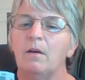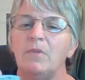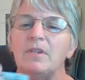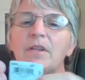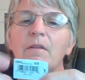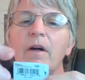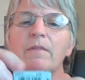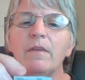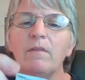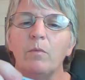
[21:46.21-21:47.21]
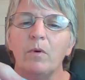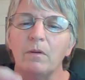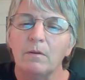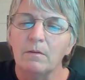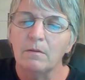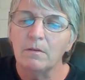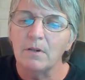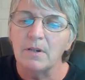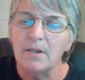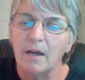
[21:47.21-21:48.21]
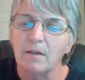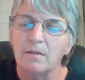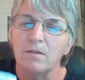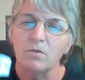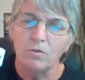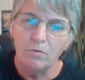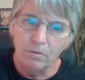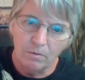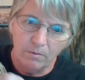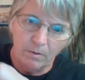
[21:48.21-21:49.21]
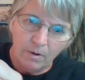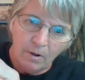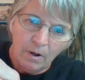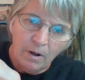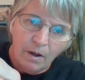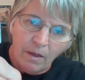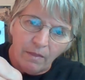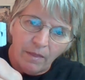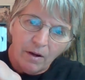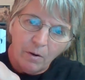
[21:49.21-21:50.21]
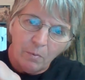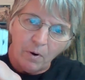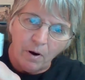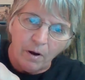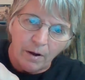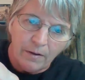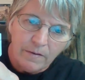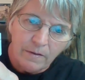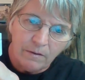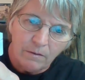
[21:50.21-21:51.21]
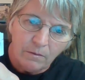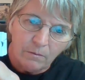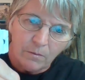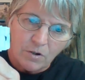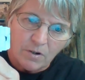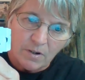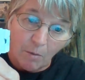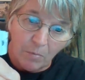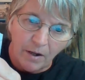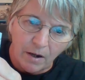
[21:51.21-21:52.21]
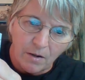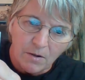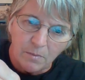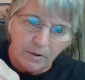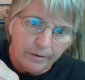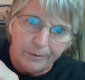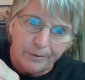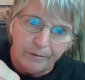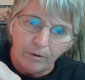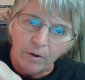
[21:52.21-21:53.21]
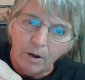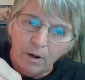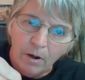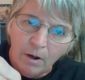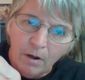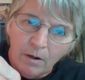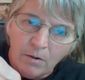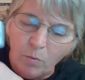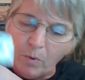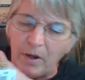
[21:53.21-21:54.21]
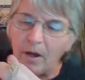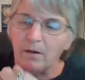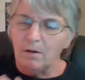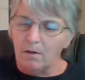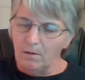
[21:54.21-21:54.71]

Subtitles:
But see, like this one, Designs du Jour, their price, which is not Plato's, but whoever, $28.